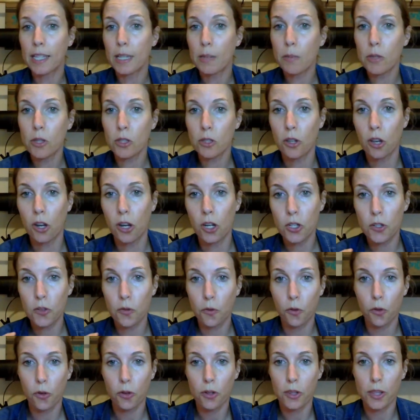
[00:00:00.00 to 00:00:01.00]
massage
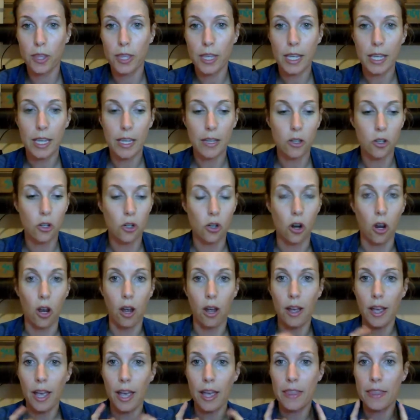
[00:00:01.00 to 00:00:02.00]
for the
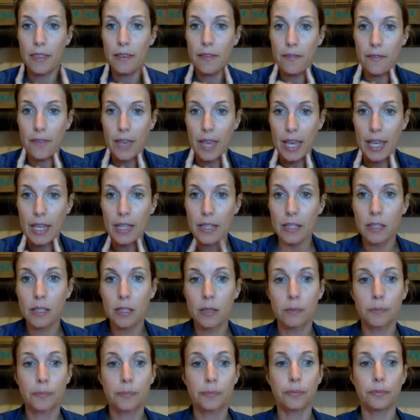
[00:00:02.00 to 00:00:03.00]
jaw and the face.
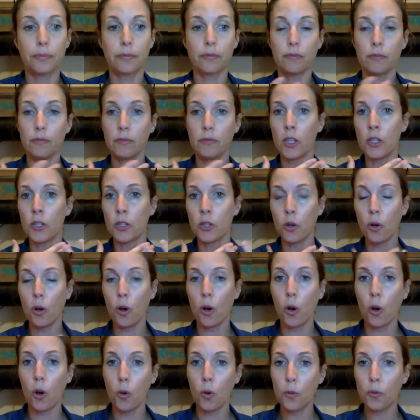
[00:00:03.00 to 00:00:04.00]
So
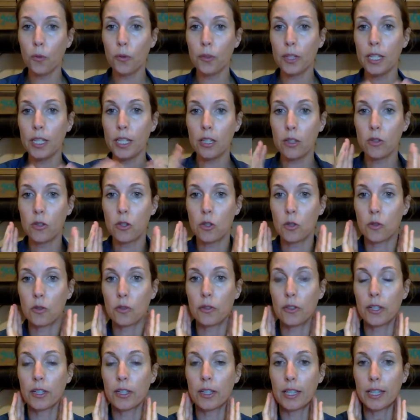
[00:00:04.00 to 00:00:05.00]
hopefully you do
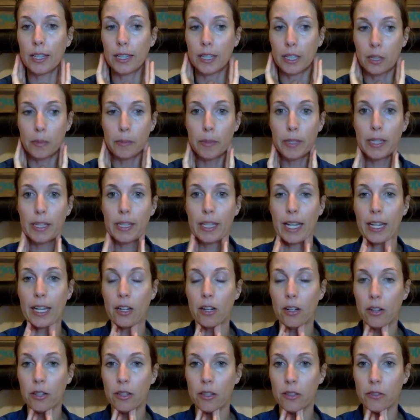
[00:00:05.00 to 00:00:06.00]
feel a little bit
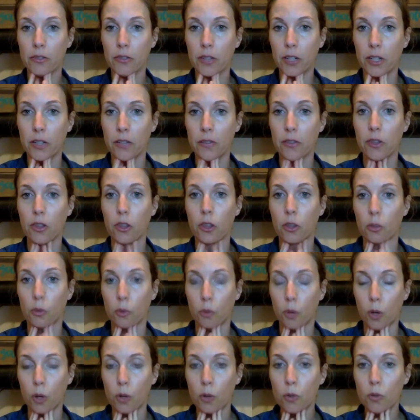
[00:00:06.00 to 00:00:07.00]
lighter in the front of the
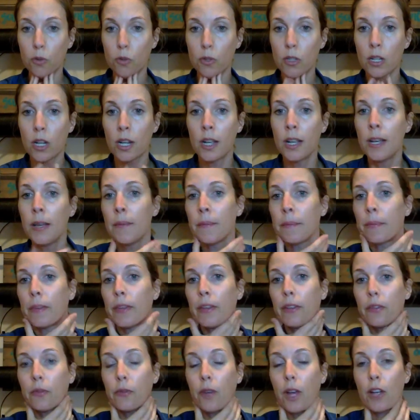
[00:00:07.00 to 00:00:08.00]
throat
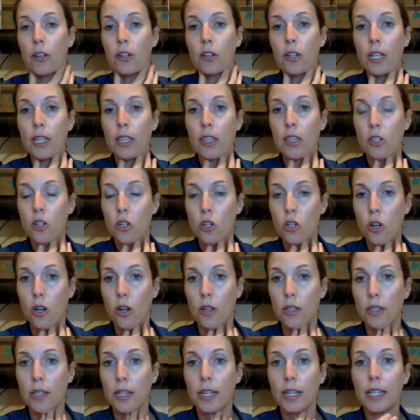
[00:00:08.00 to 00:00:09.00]
and underneath the
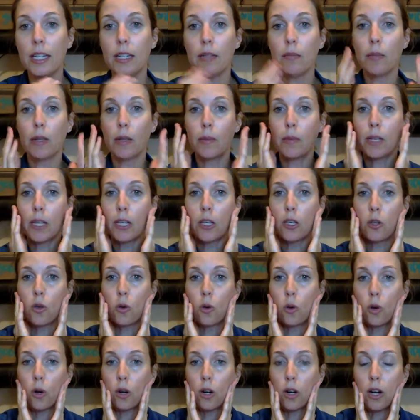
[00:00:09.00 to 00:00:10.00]
jawline. Maybe
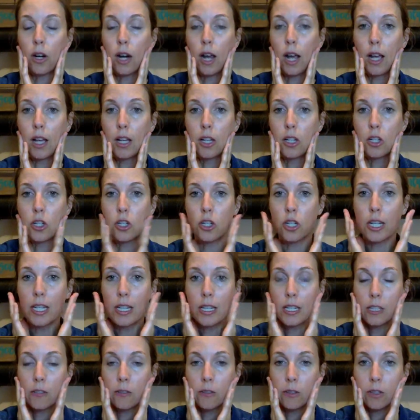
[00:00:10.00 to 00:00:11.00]
your
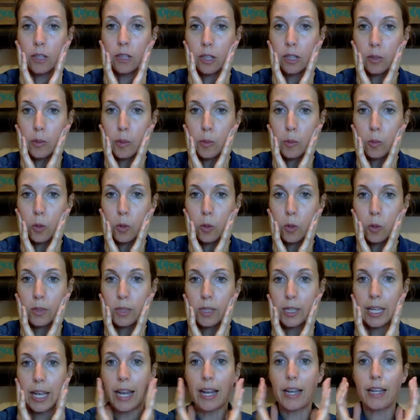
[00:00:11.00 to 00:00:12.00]
cheeks feel a little bit more
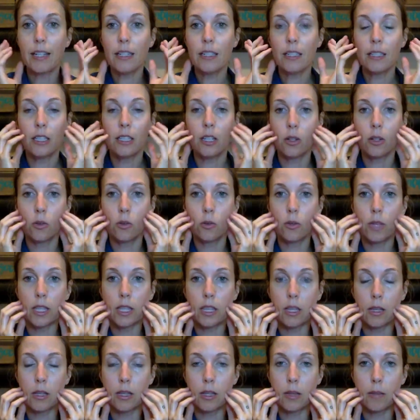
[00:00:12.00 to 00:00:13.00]
relaxed, you know, like
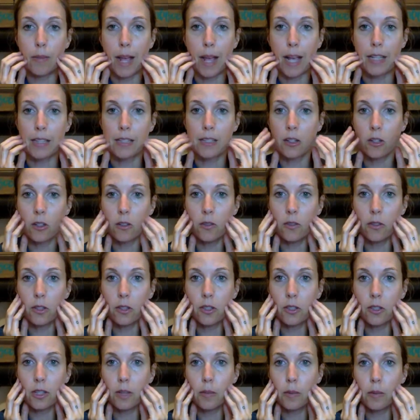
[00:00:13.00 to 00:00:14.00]
then the masseter feels
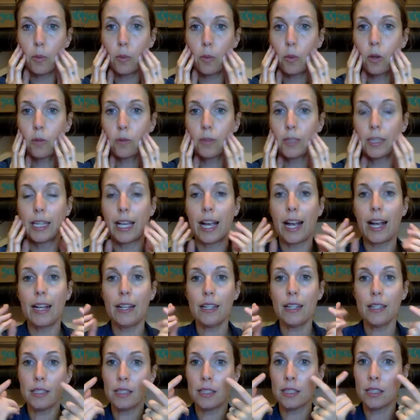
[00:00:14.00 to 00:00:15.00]
a little bit more
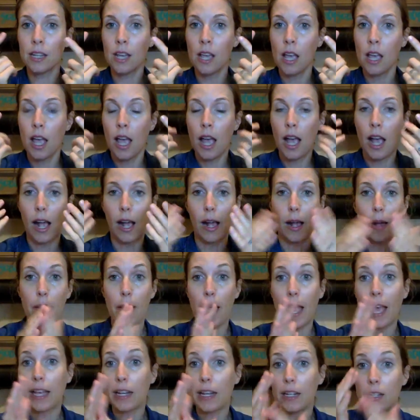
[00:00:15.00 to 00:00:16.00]
relaxed.
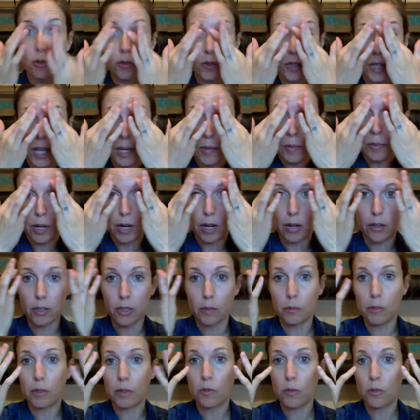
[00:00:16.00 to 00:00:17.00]
And those eyebrows,
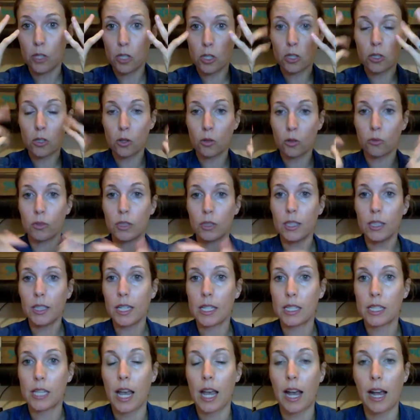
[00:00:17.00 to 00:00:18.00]
I mean, we just don't
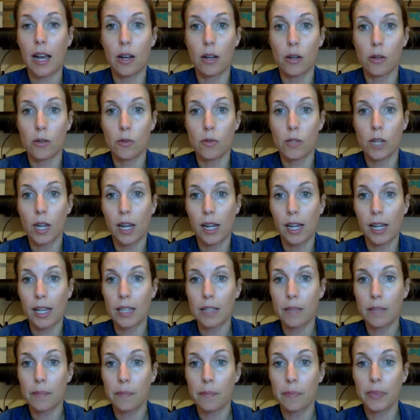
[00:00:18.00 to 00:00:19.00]
realize how
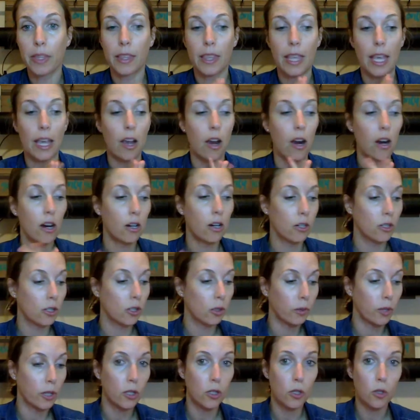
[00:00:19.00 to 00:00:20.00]
tight they are.
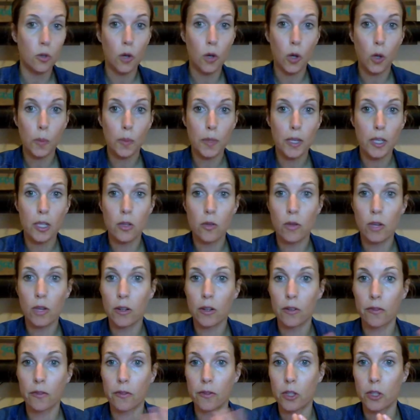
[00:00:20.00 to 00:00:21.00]
So I do hope that you
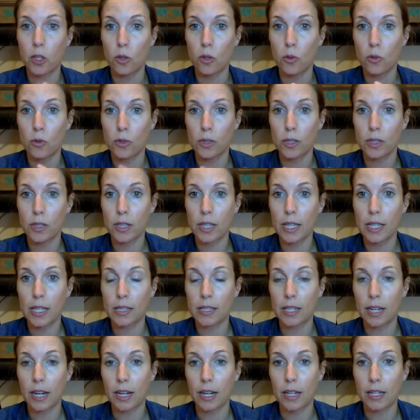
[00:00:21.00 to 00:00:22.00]
can use
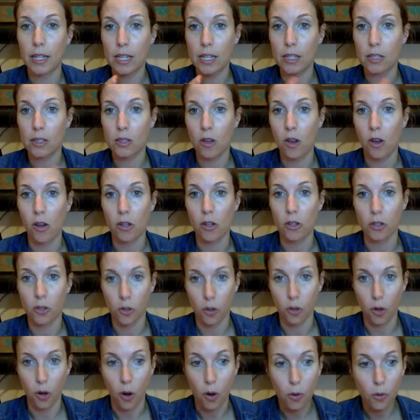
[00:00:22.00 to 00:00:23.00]
these techniques on
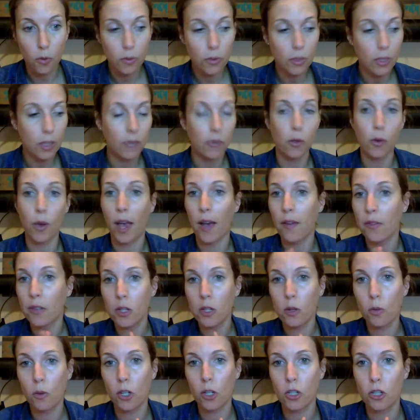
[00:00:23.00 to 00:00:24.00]
your own. If you have
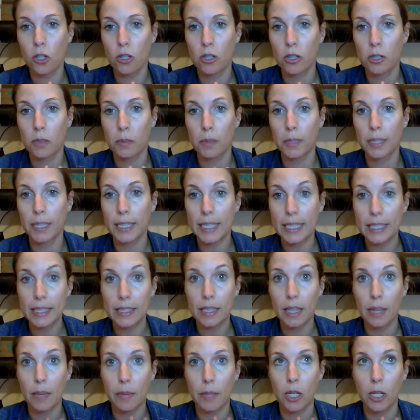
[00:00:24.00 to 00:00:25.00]
any questions, please
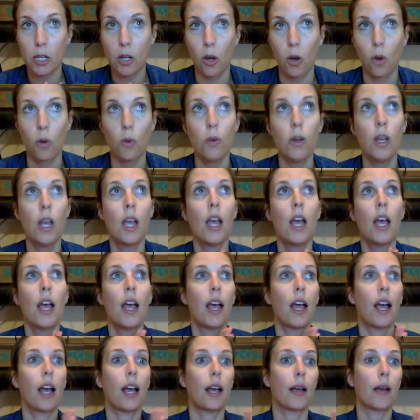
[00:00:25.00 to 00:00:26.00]
let me know.
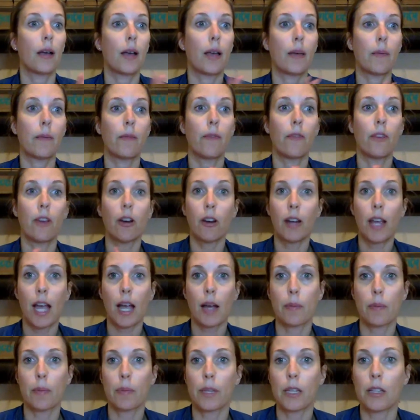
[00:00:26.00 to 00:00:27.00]
I'm very
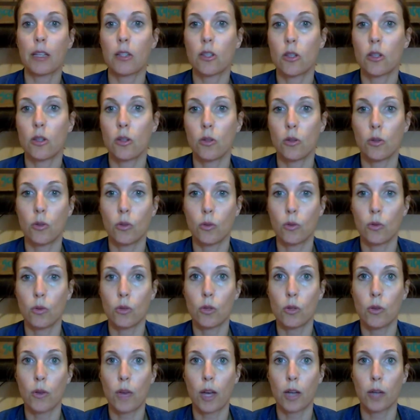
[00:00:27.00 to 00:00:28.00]
happy to
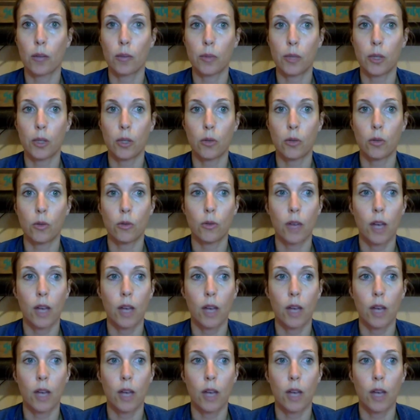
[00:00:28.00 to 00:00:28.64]
help you